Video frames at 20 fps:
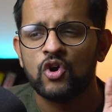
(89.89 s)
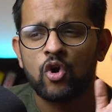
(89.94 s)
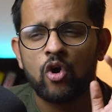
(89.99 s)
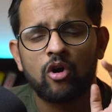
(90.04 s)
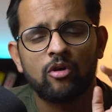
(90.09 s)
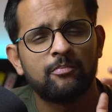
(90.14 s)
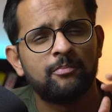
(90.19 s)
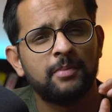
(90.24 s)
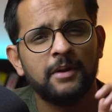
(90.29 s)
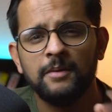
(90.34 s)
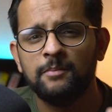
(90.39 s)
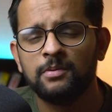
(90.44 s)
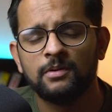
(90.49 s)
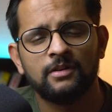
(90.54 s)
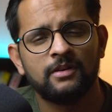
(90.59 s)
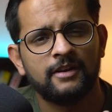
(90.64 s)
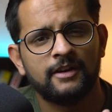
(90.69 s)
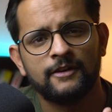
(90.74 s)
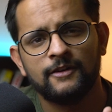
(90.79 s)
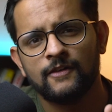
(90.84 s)
or
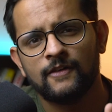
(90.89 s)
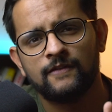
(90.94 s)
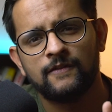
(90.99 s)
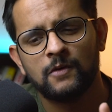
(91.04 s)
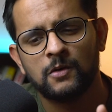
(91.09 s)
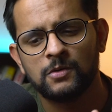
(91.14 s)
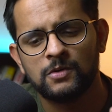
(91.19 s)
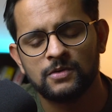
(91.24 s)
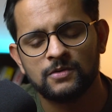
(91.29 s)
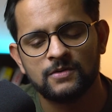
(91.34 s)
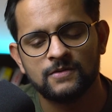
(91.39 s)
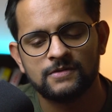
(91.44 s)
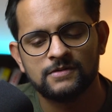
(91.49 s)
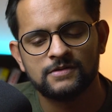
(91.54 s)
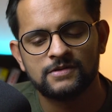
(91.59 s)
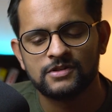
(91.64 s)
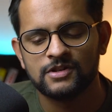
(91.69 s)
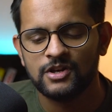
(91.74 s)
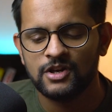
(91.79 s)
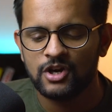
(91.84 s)
people in your
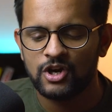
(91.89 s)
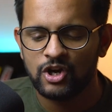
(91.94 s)
photos,